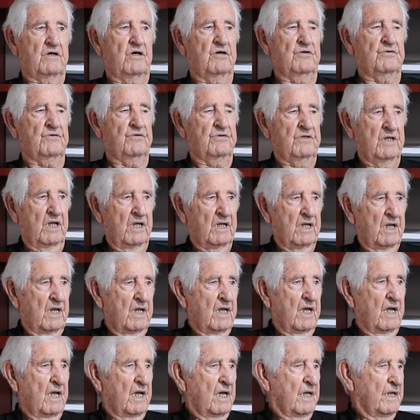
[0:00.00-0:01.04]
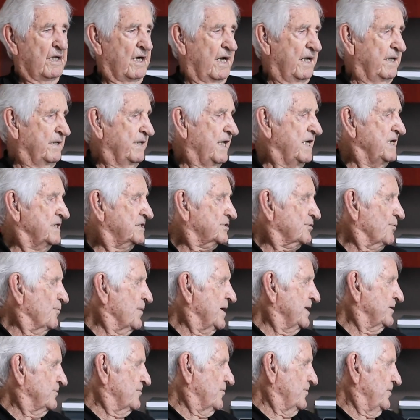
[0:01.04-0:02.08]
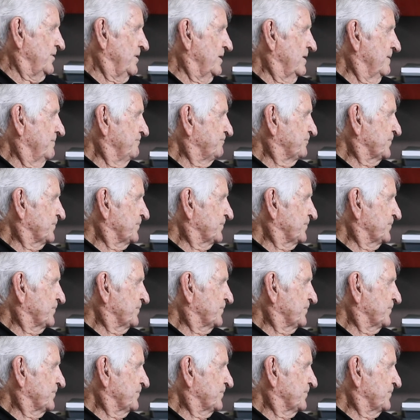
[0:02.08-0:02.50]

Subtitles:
on, and they surrendered.